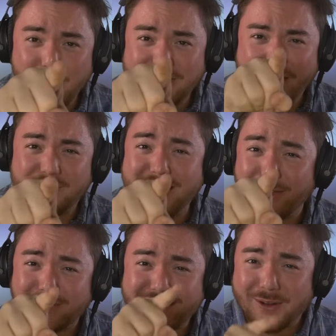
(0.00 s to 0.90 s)
you almost have to
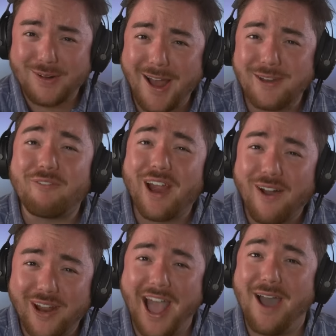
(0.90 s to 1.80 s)
now stick around to figure
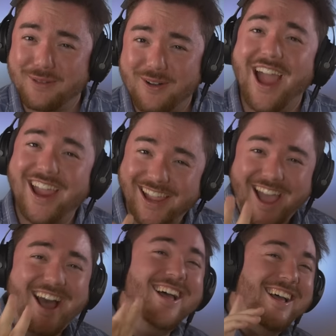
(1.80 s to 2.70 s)
out what happened, right?
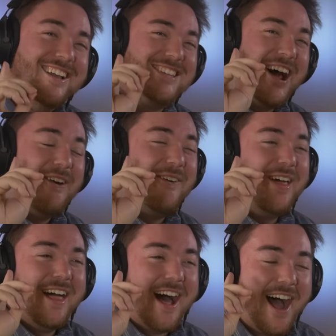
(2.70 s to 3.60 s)
Yeah? So
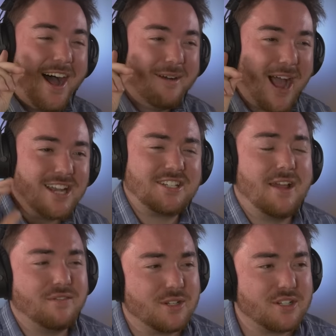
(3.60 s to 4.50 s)
I just
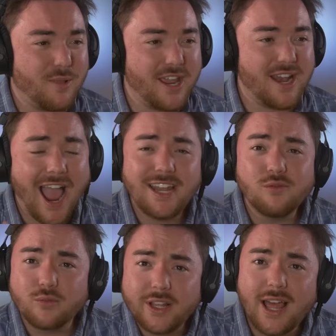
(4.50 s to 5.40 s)
have to explain, I
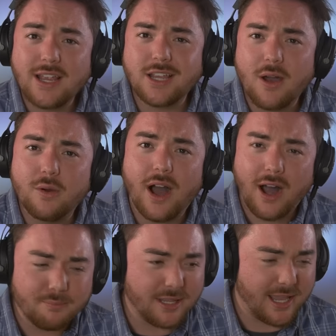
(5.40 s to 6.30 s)
didn't realize how
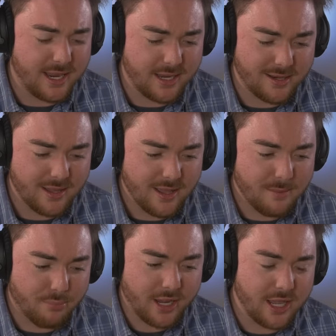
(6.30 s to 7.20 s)
complicated
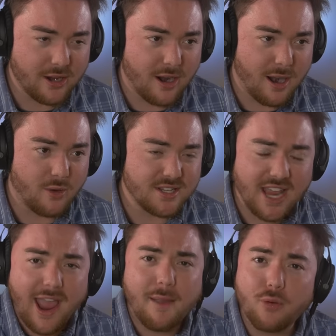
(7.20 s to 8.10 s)
breaking your arm was.
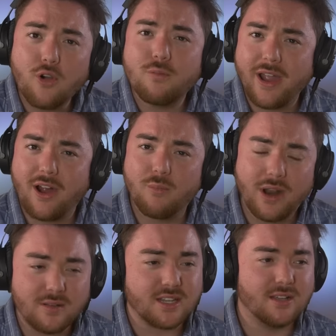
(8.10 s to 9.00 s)
I broke my arm
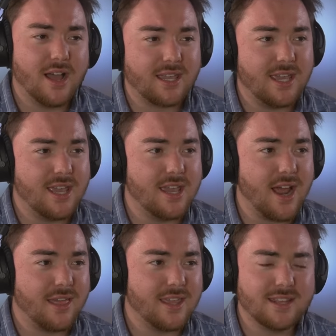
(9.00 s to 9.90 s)
when I was a
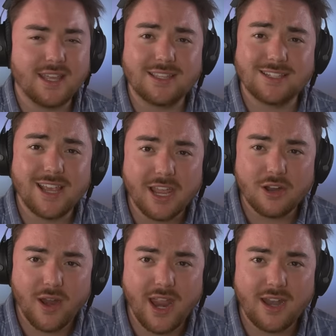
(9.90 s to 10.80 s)
kid, I think in like the
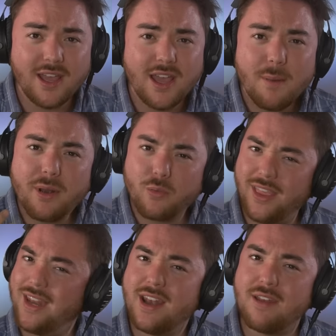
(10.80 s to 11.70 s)
second grade, but it
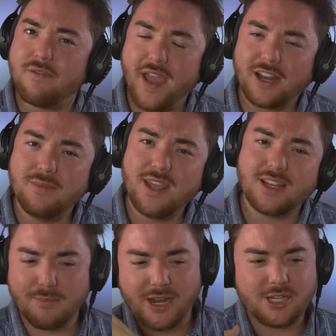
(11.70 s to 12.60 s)
really didn't affect me
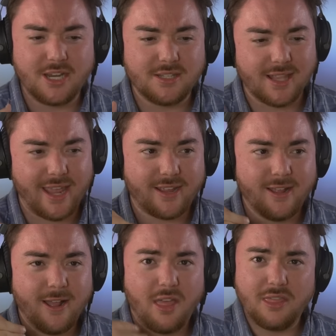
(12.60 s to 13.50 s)
as much as like
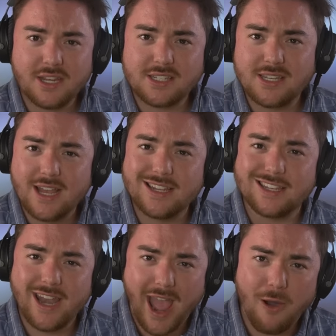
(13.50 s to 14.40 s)
this
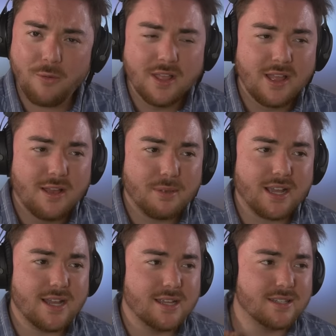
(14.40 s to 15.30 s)
does now,
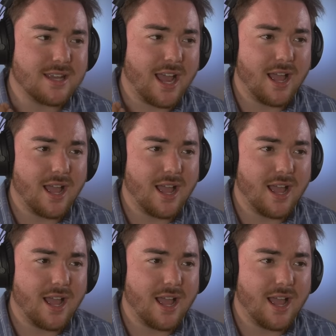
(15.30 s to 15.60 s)
because